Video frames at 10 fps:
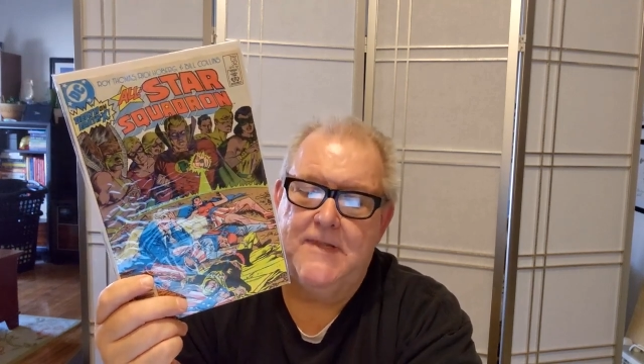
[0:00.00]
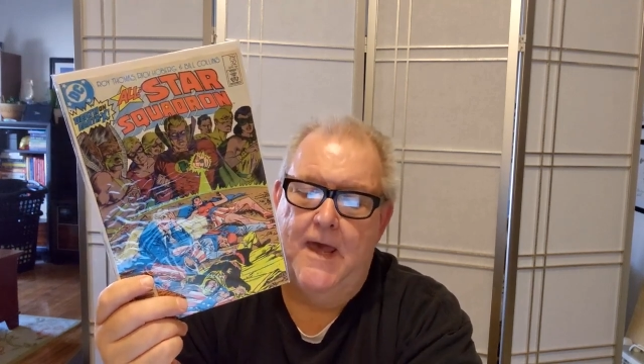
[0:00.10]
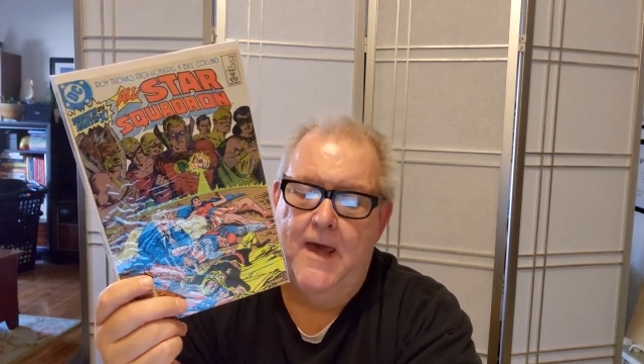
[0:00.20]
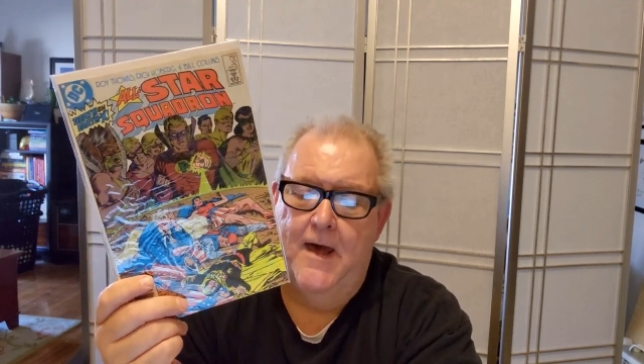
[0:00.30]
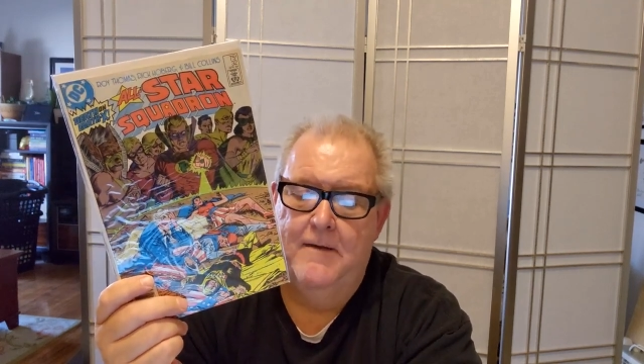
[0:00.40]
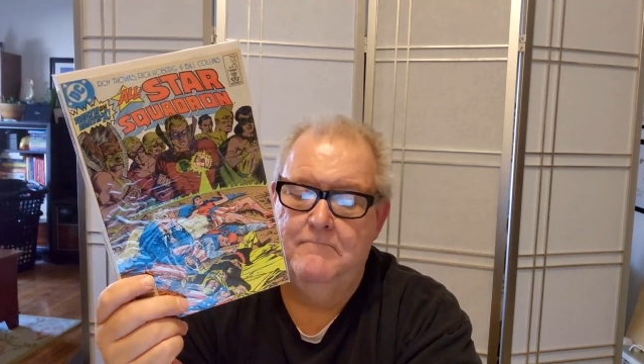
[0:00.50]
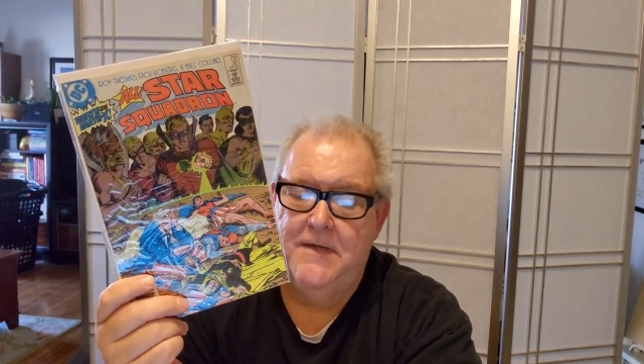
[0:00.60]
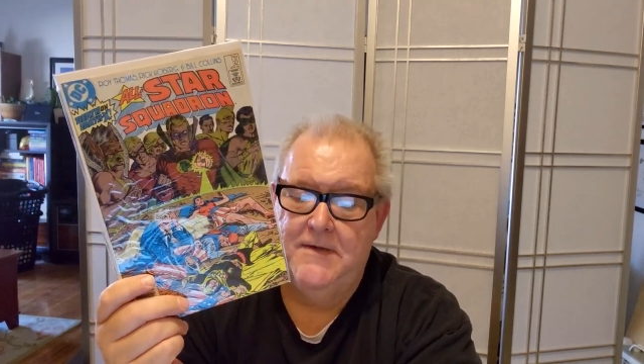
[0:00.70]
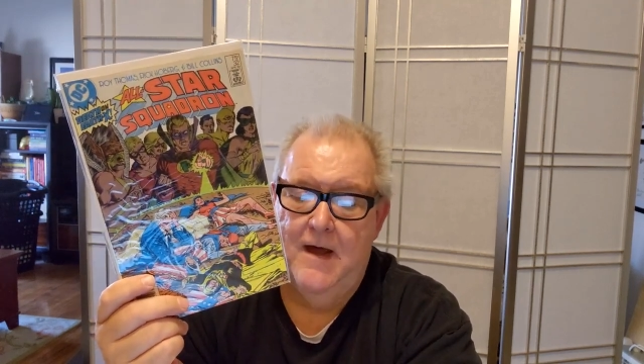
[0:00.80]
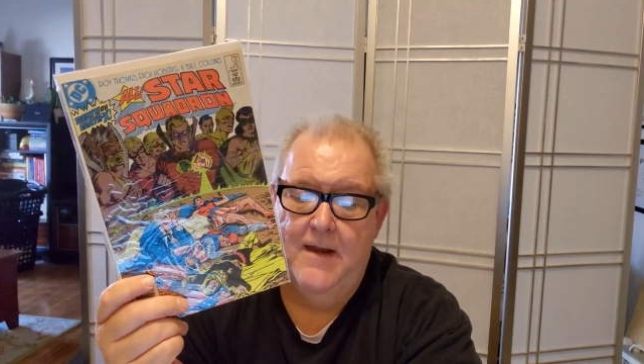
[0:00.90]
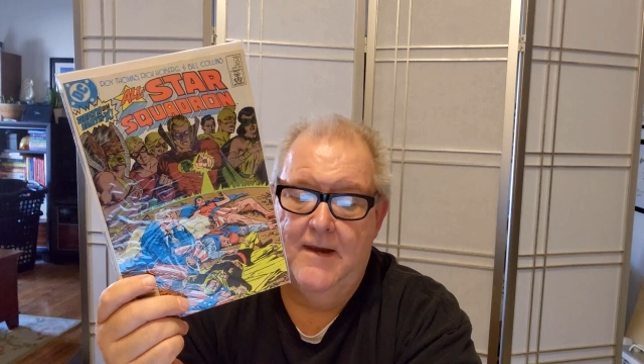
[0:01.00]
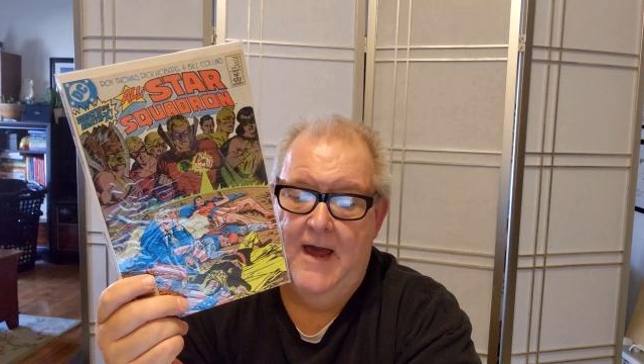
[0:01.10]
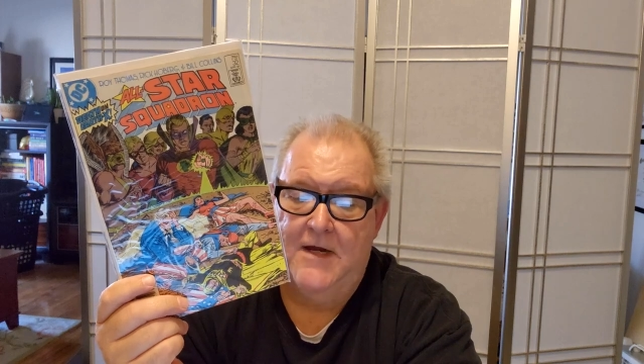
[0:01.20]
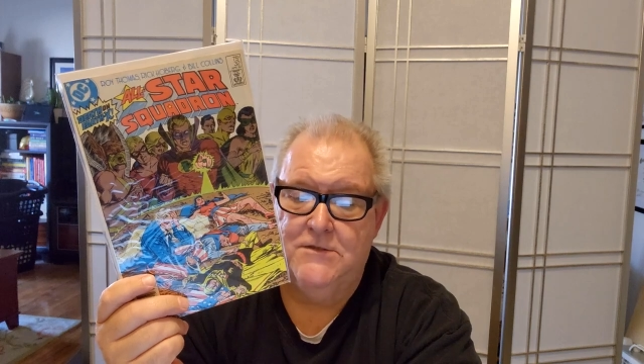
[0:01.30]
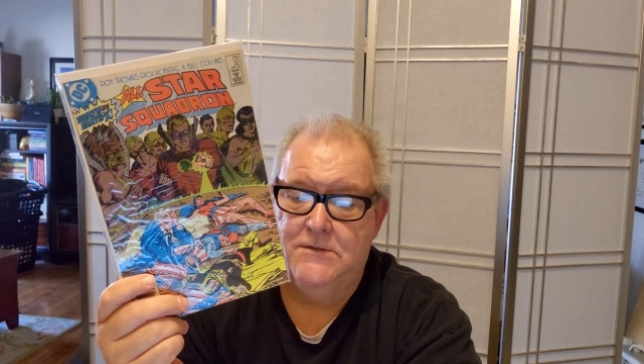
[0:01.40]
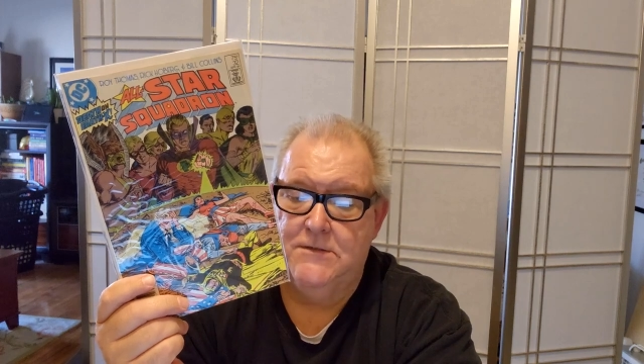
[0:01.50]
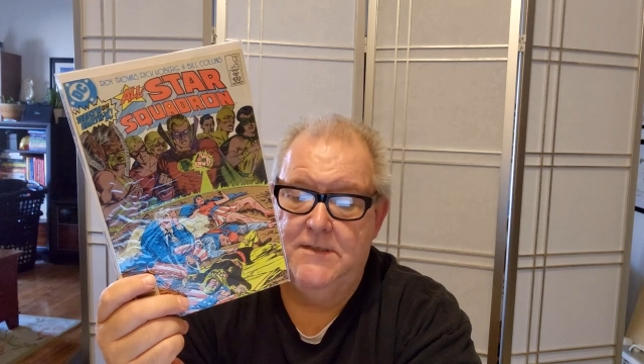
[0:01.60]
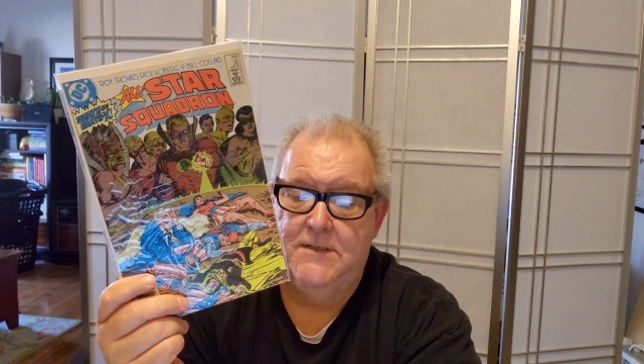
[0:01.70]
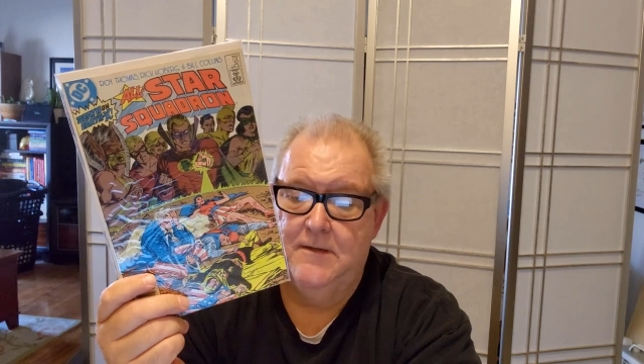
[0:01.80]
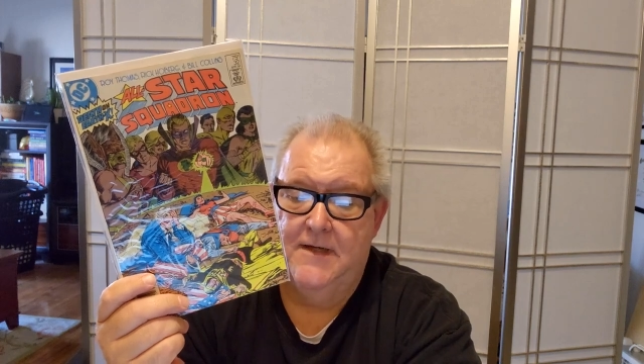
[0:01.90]
And Midnight
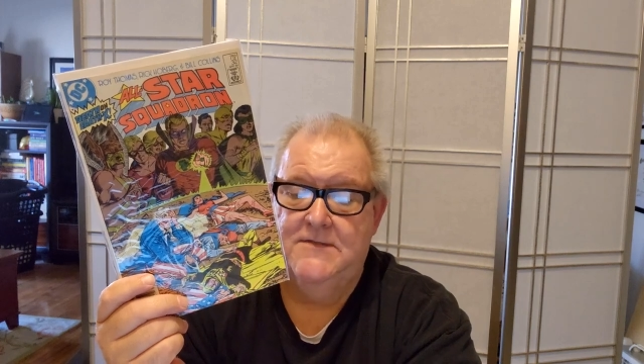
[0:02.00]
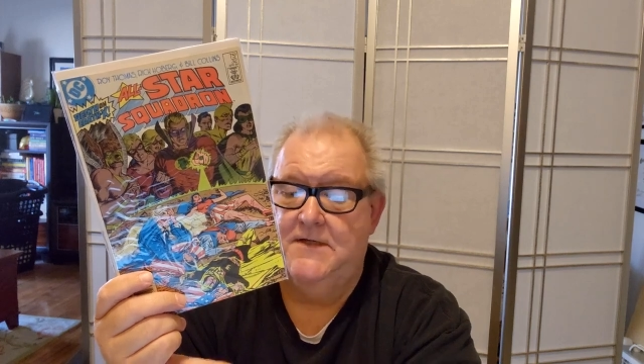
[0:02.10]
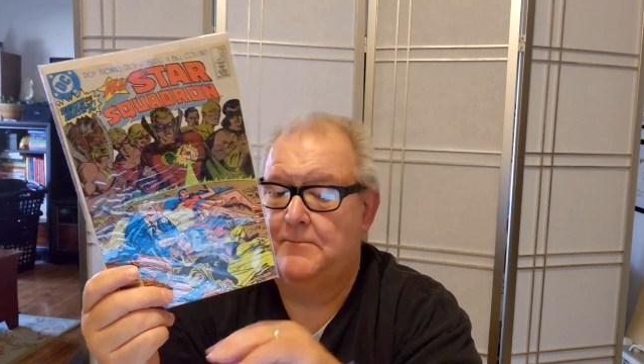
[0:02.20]
actually, like I said,